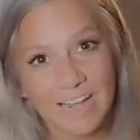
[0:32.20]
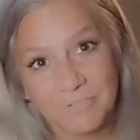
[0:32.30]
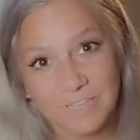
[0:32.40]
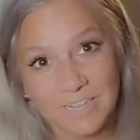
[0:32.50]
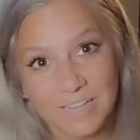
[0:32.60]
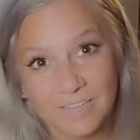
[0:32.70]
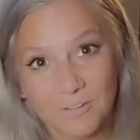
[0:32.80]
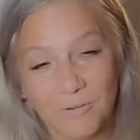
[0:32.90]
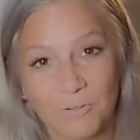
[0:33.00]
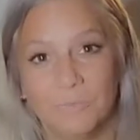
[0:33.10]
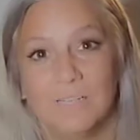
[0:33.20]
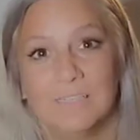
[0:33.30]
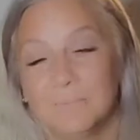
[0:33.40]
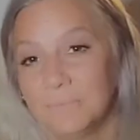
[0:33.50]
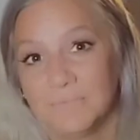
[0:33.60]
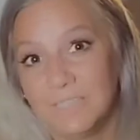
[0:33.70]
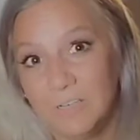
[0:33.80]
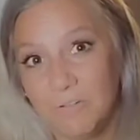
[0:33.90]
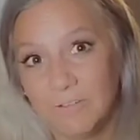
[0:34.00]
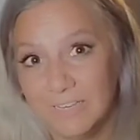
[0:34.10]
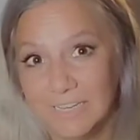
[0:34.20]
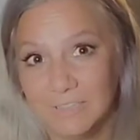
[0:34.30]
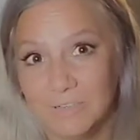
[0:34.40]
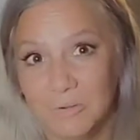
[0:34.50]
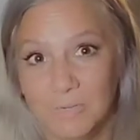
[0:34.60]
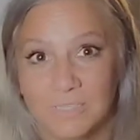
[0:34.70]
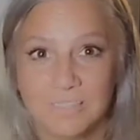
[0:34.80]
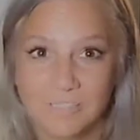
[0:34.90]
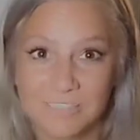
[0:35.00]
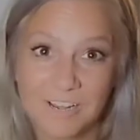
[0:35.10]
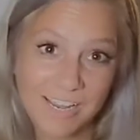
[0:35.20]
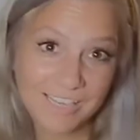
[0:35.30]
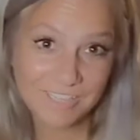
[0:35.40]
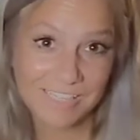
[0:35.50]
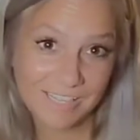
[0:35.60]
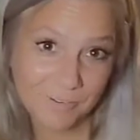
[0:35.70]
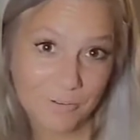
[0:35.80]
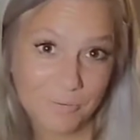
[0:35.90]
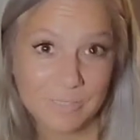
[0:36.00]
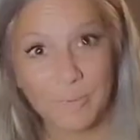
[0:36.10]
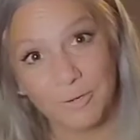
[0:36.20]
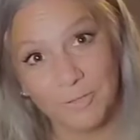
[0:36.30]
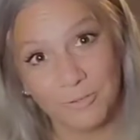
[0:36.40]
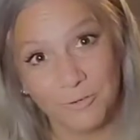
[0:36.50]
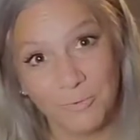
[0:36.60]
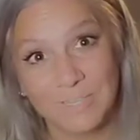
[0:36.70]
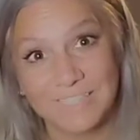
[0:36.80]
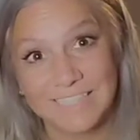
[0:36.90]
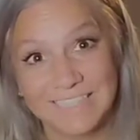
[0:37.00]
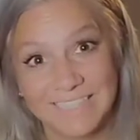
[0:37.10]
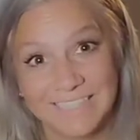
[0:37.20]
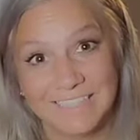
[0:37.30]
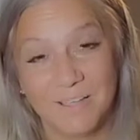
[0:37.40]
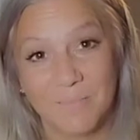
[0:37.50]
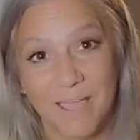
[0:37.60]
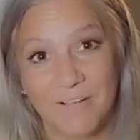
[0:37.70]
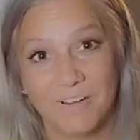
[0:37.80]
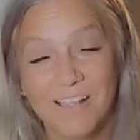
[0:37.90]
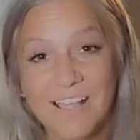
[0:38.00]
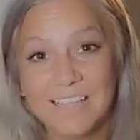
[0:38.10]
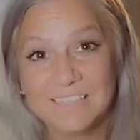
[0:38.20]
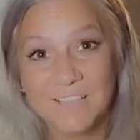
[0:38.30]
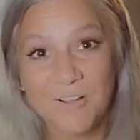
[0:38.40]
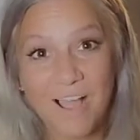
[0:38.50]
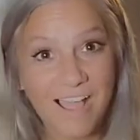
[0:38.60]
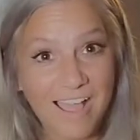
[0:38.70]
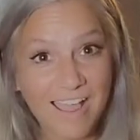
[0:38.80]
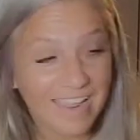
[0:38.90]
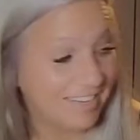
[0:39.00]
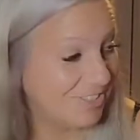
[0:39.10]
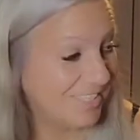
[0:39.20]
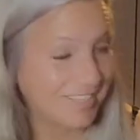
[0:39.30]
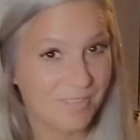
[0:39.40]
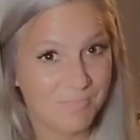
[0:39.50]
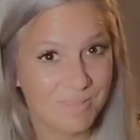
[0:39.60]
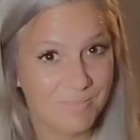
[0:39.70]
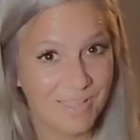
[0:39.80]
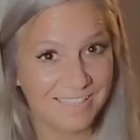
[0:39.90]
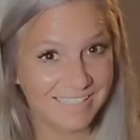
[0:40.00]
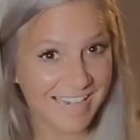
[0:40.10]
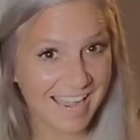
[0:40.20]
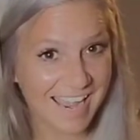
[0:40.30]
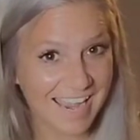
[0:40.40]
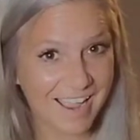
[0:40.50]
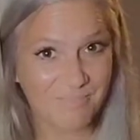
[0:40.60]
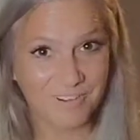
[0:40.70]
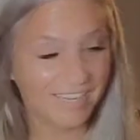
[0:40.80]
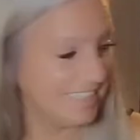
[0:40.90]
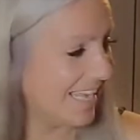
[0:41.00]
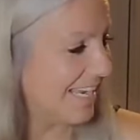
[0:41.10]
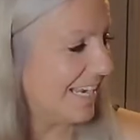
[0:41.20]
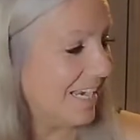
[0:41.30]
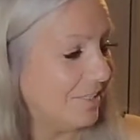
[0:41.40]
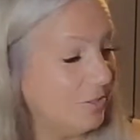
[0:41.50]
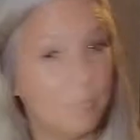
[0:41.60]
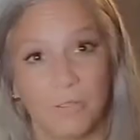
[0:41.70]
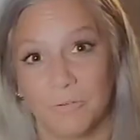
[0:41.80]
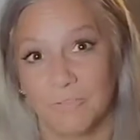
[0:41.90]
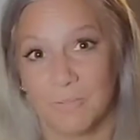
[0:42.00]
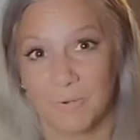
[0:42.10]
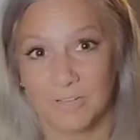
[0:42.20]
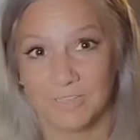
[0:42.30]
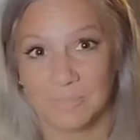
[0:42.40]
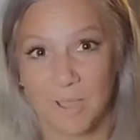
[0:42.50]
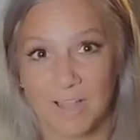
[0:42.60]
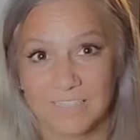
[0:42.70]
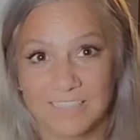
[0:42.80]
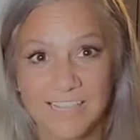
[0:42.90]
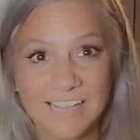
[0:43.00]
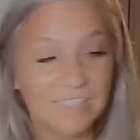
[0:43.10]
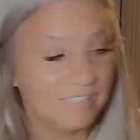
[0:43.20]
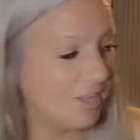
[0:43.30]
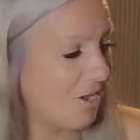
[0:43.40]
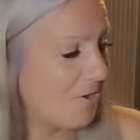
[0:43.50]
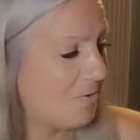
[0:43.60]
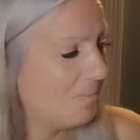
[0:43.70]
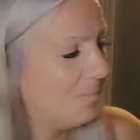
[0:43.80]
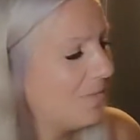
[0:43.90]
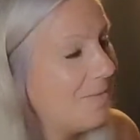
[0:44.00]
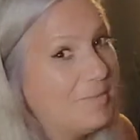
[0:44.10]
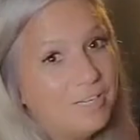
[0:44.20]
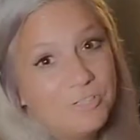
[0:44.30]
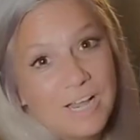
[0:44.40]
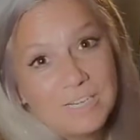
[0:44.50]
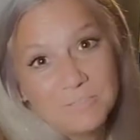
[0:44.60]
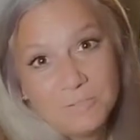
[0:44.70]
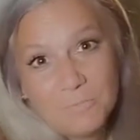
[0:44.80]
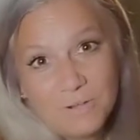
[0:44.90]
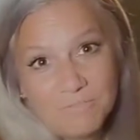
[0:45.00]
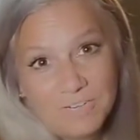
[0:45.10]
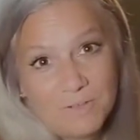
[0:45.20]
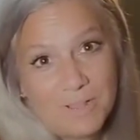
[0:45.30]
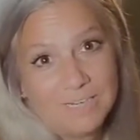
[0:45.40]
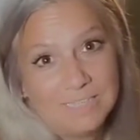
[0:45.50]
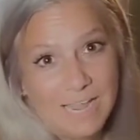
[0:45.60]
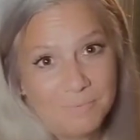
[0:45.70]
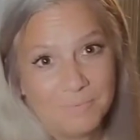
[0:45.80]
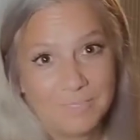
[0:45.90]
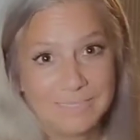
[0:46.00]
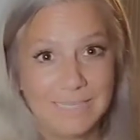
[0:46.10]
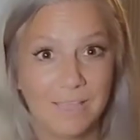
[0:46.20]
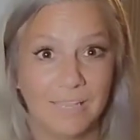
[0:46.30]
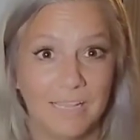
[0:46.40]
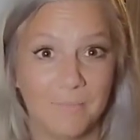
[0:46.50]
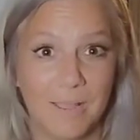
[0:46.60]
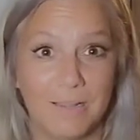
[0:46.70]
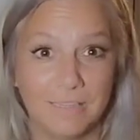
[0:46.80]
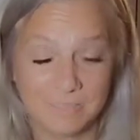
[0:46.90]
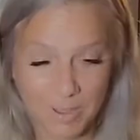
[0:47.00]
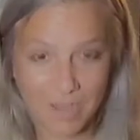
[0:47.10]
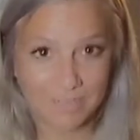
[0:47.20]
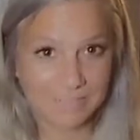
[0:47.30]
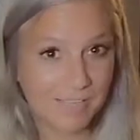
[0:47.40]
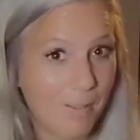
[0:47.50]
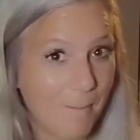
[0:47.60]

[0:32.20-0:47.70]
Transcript: And I really liked their old ones. Didn't know if I'd like their new ones. Turns out I actually like their old ones better than their new ones because they did come out. So I just got them in the mail today. I'm very excited. I assume all 3 of them are in this box. So I'm gonna try to do them one video at a time. I want to see how they come out of this box.